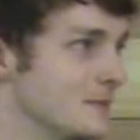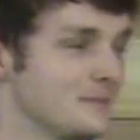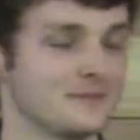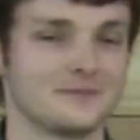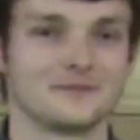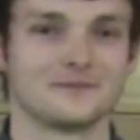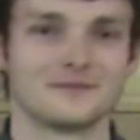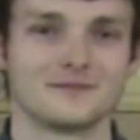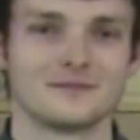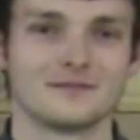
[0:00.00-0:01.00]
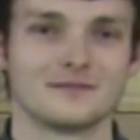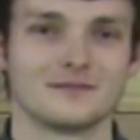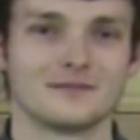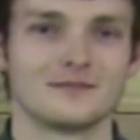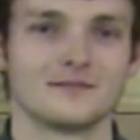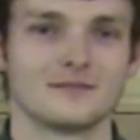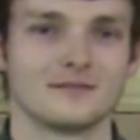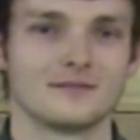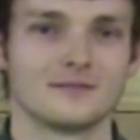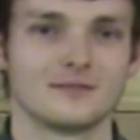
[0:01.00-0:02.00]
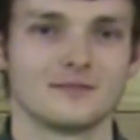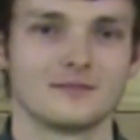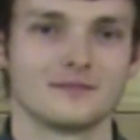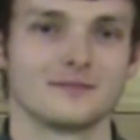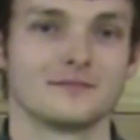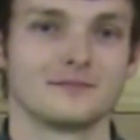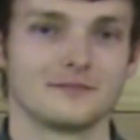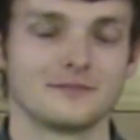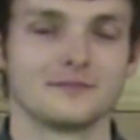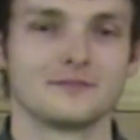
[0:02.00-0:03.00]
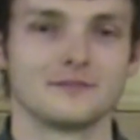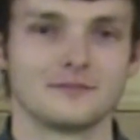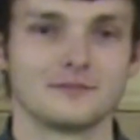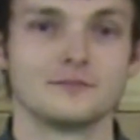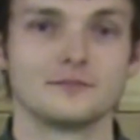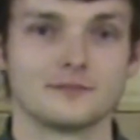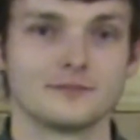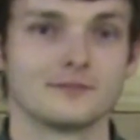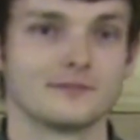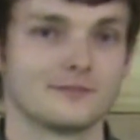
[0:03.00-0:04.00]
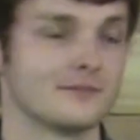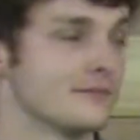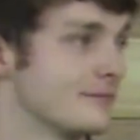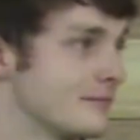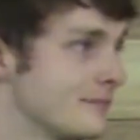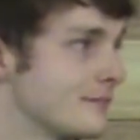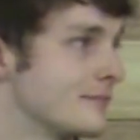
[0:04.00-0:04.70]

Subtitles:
[no speech]